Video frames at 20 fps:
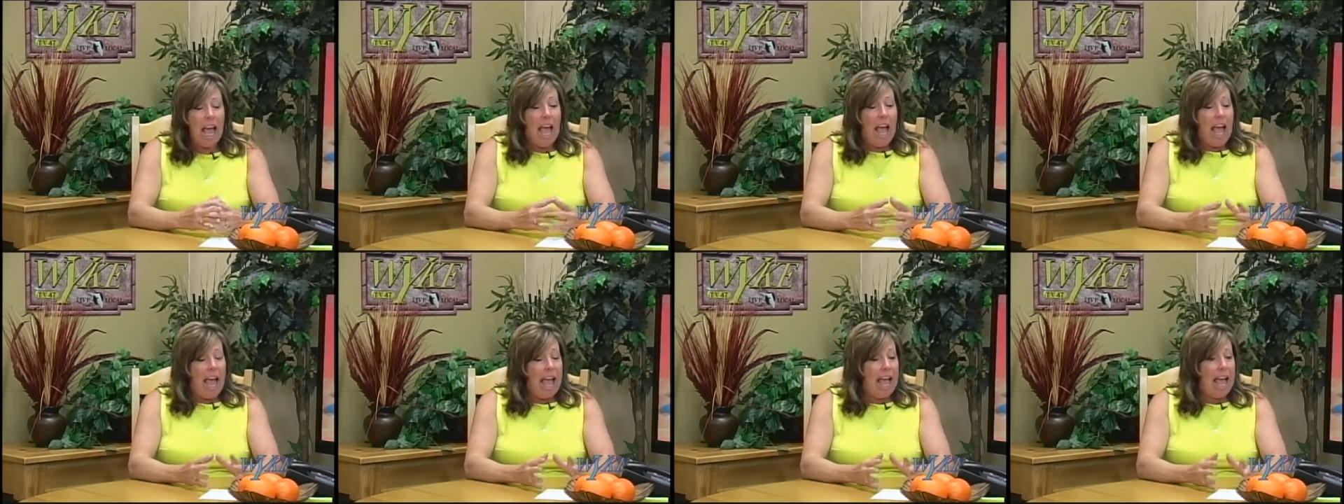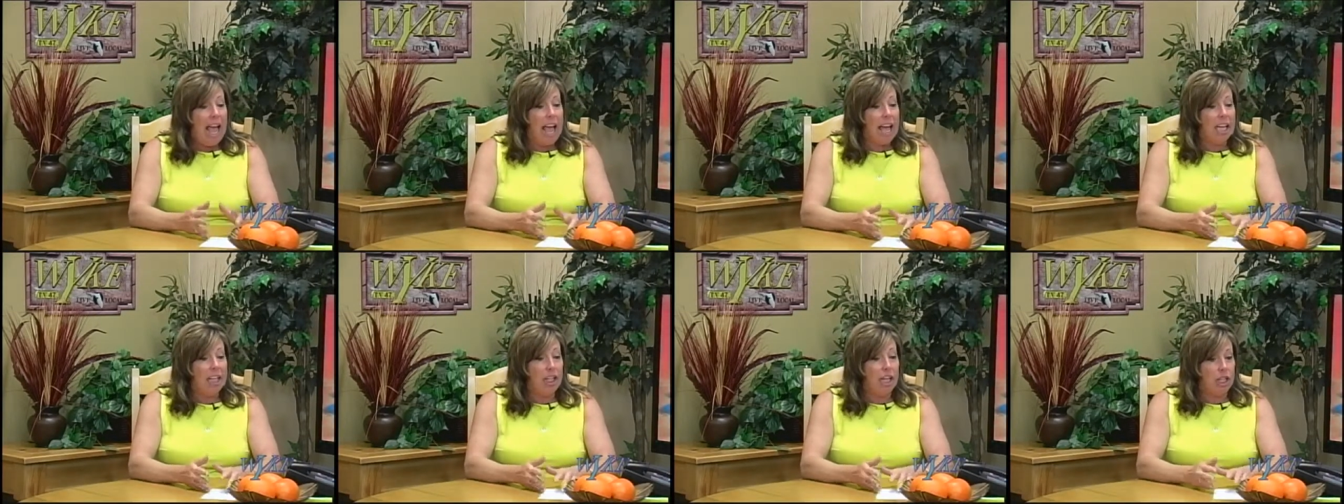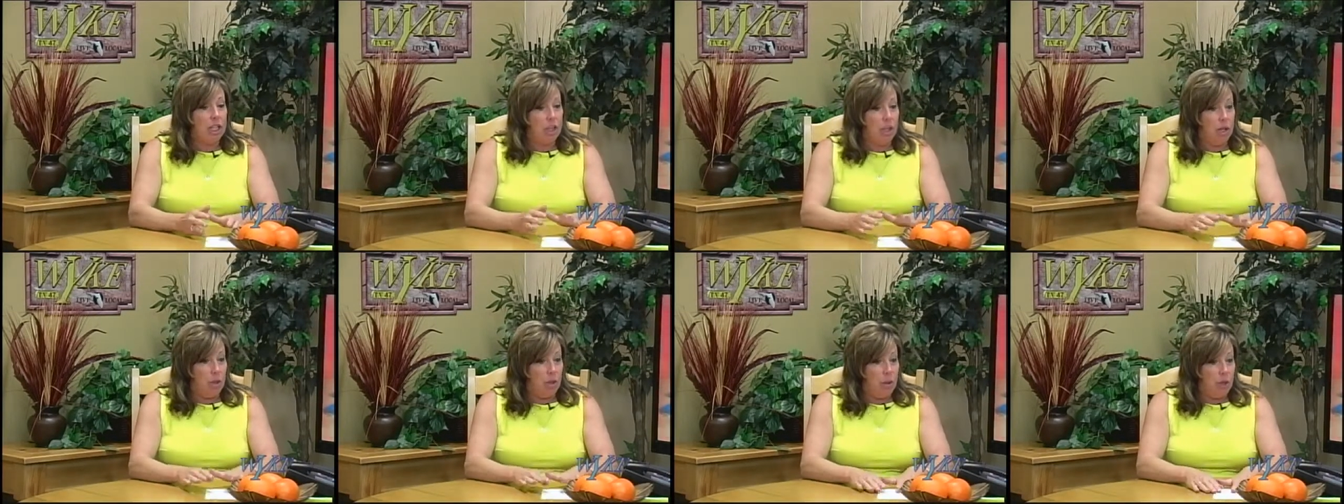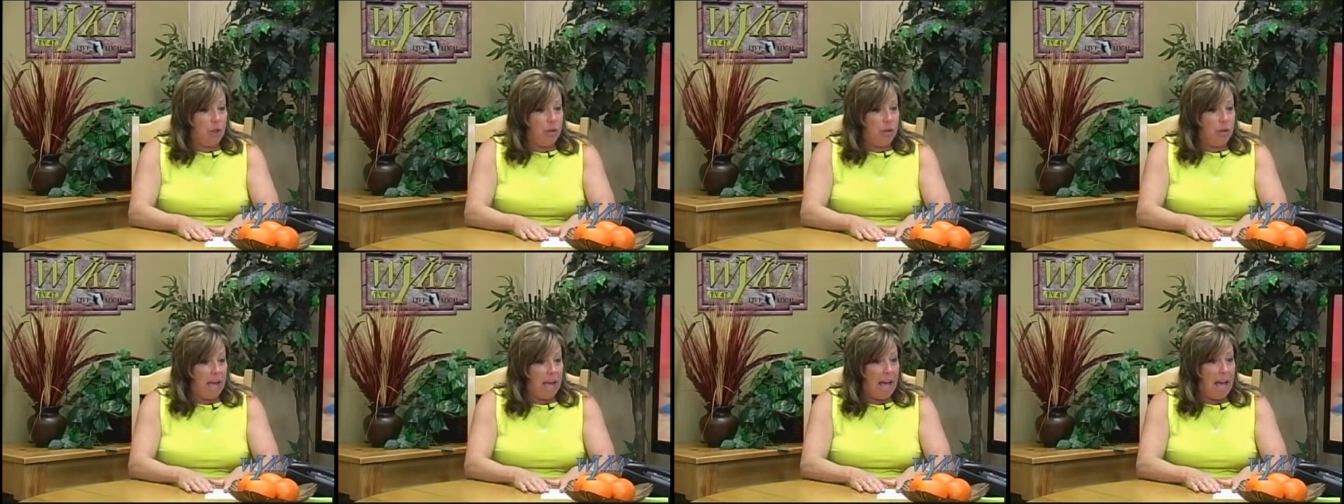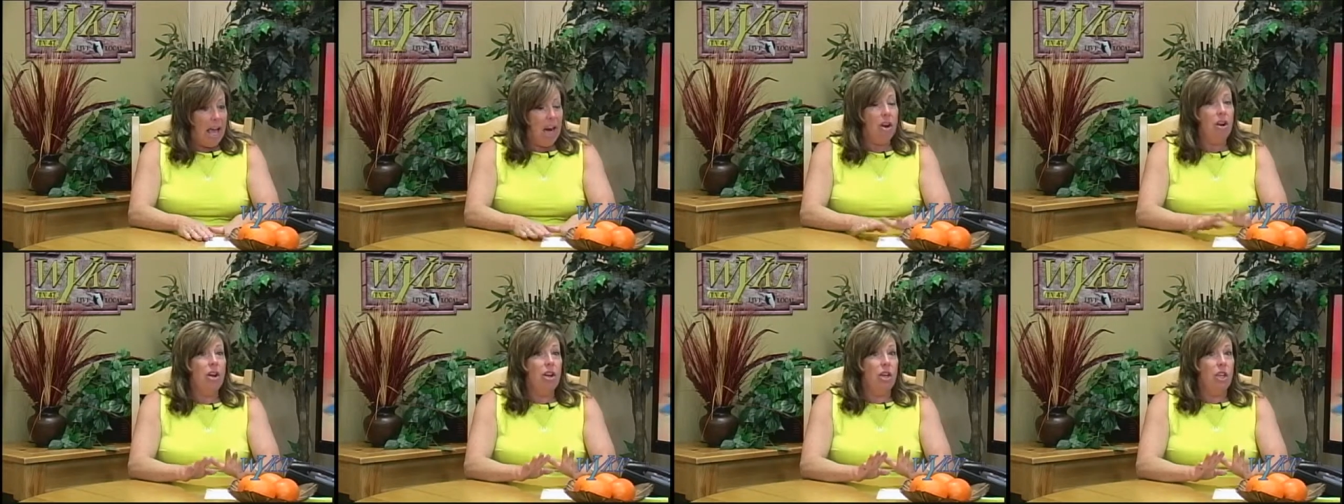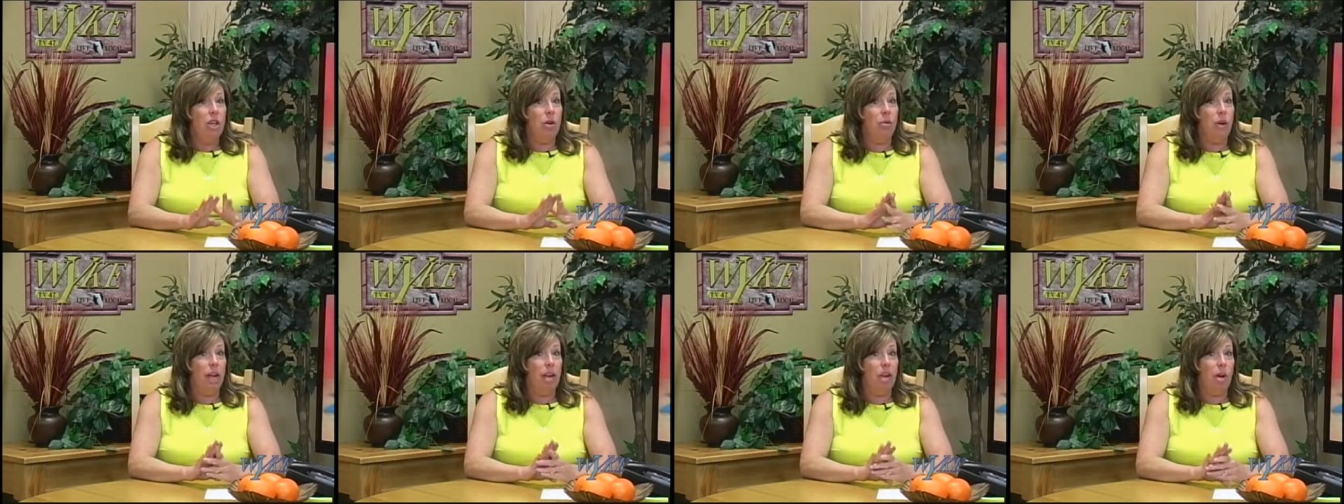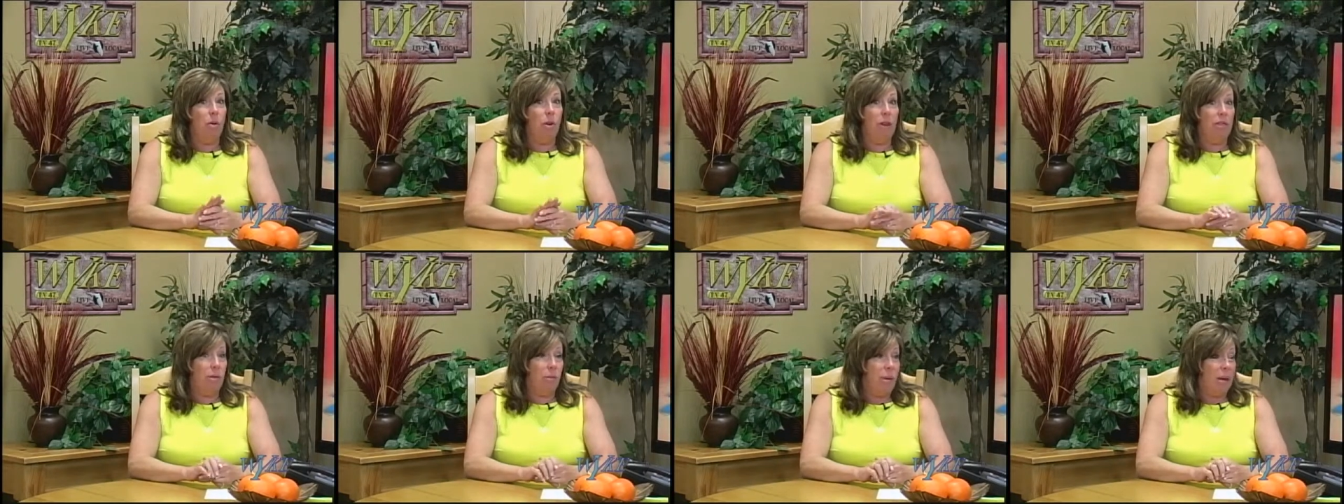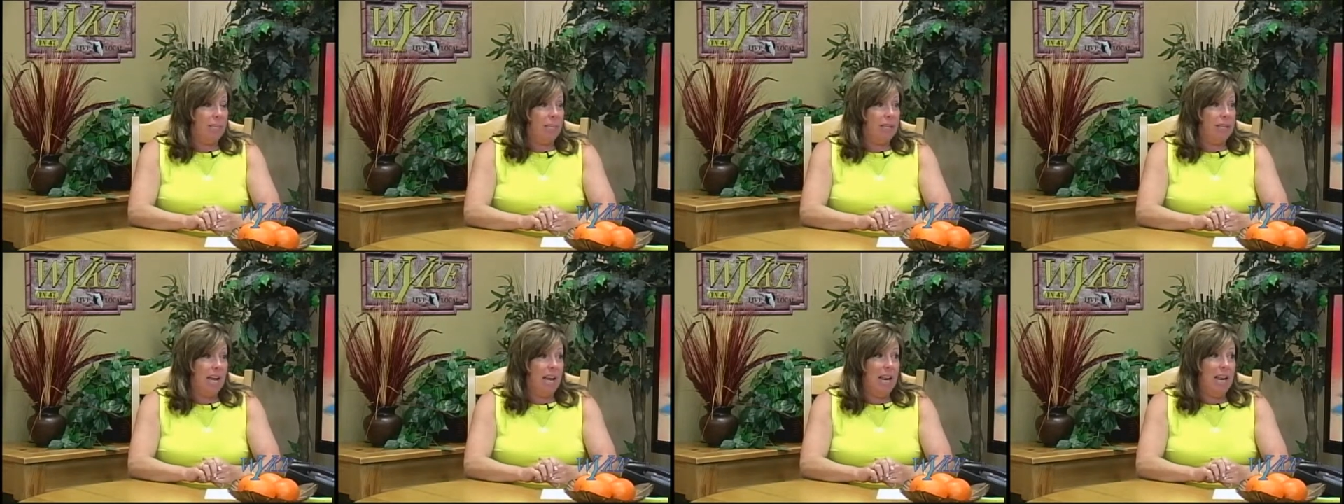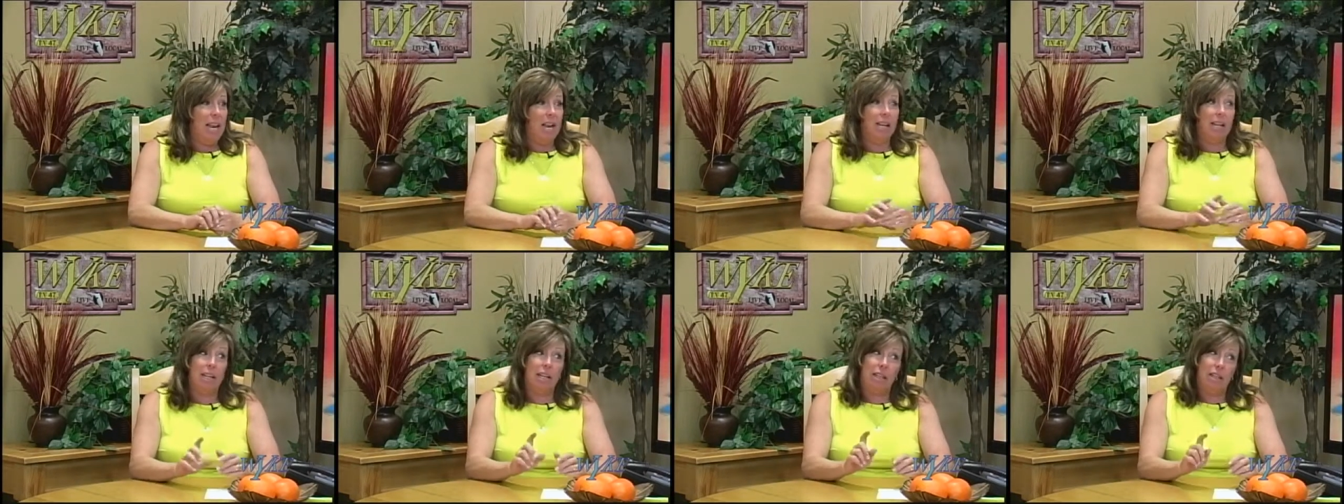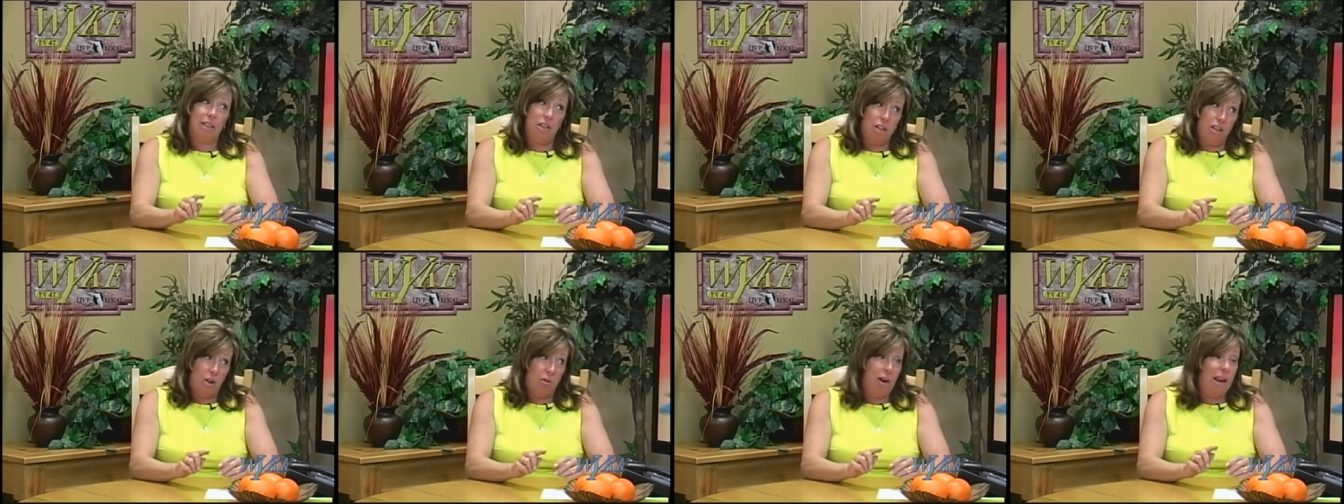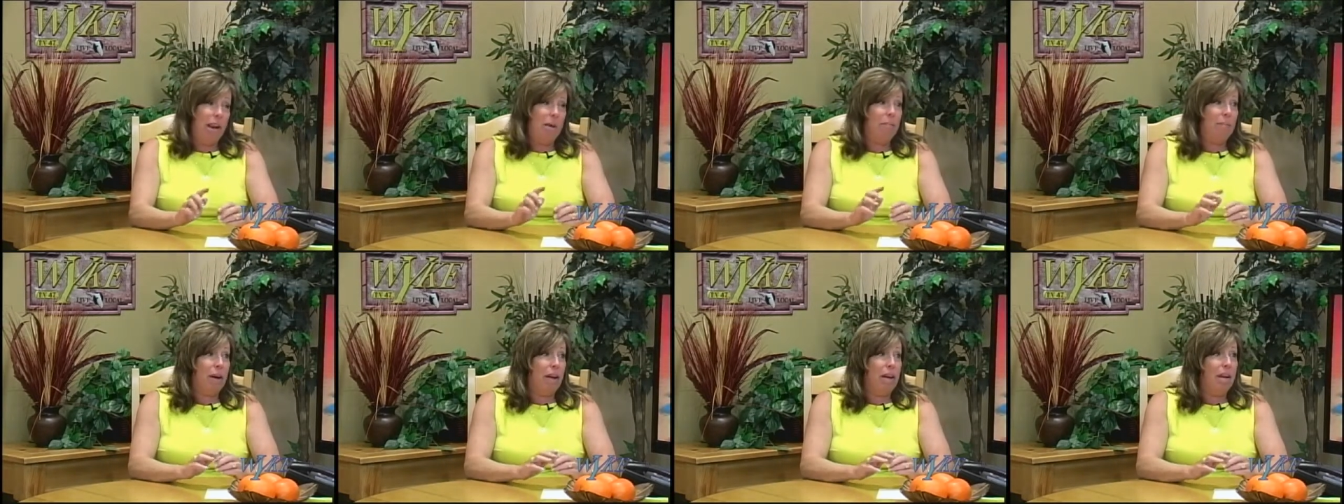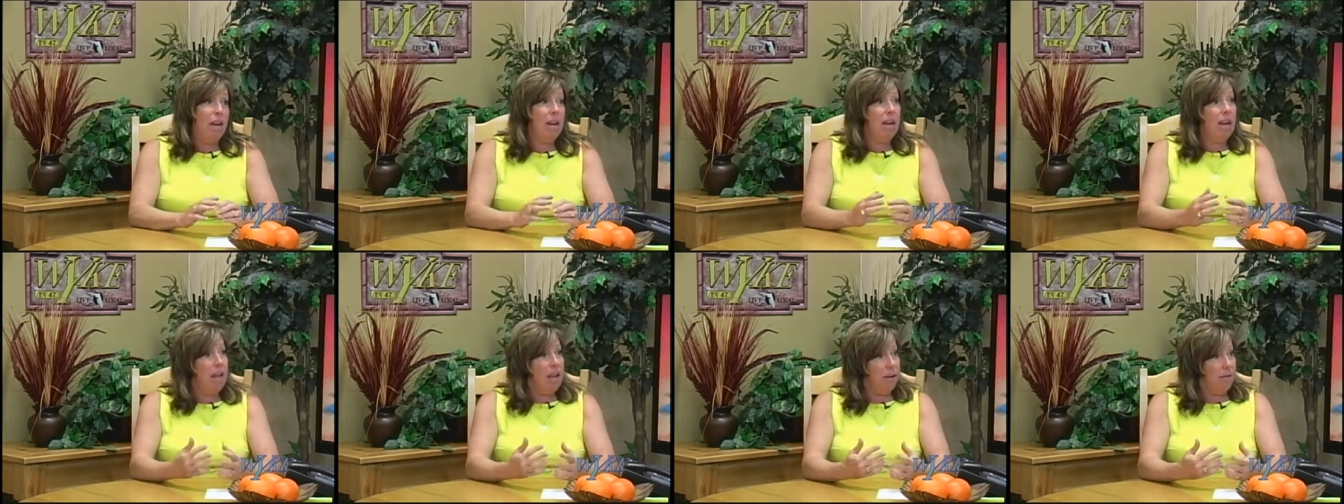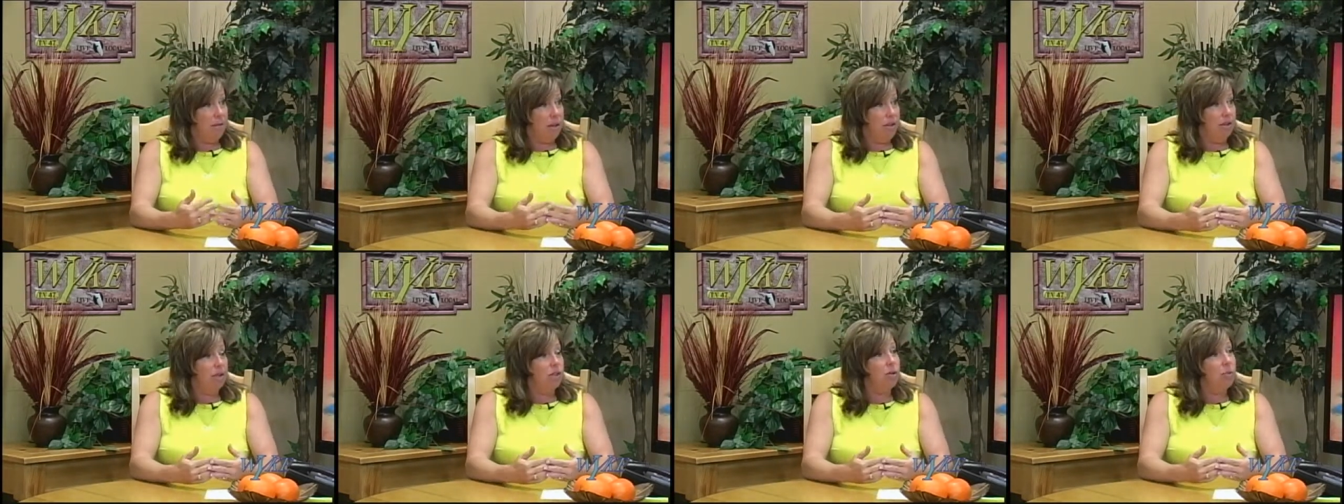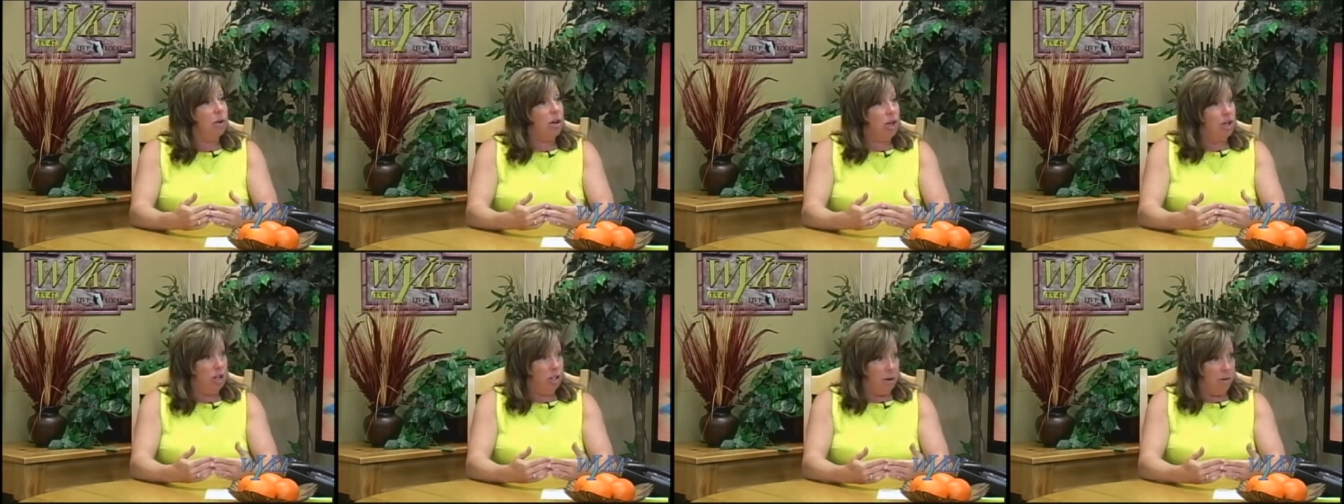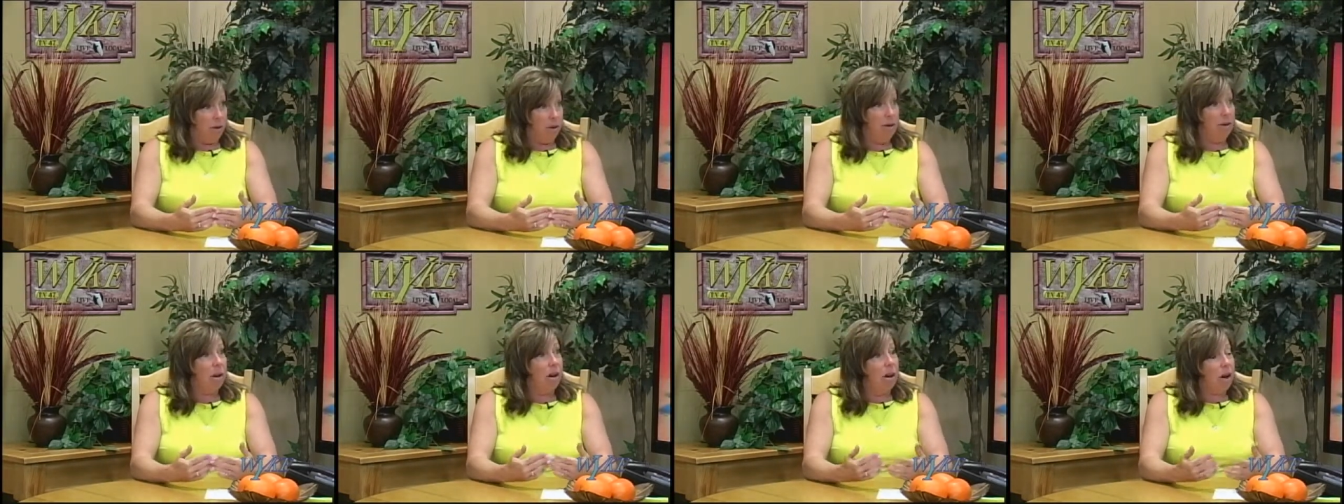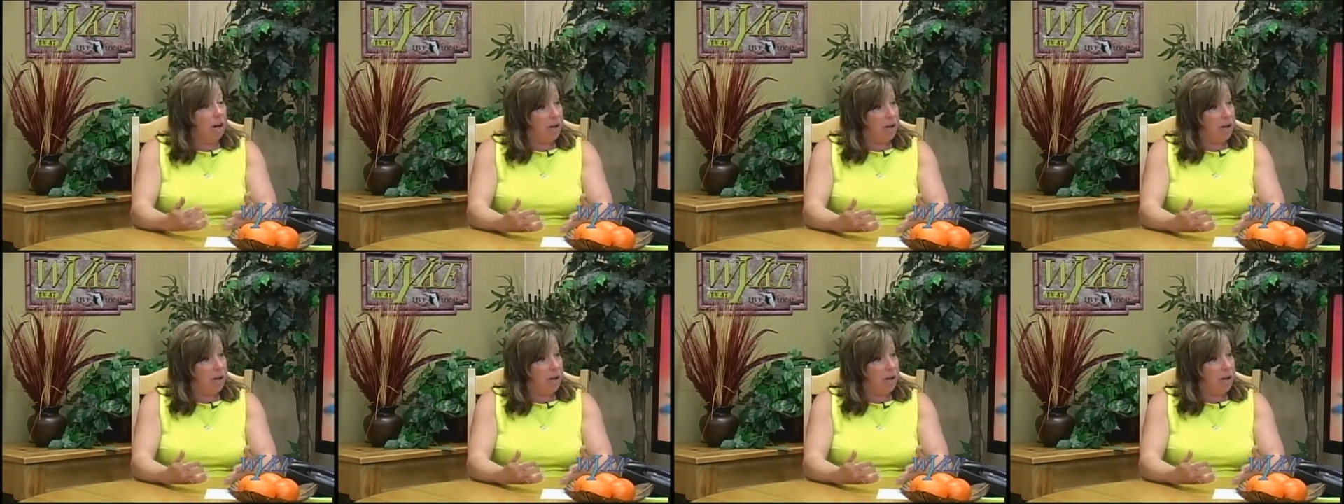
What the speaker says: And so you can do that. You can go on the website and click the donate button if you just want to do it on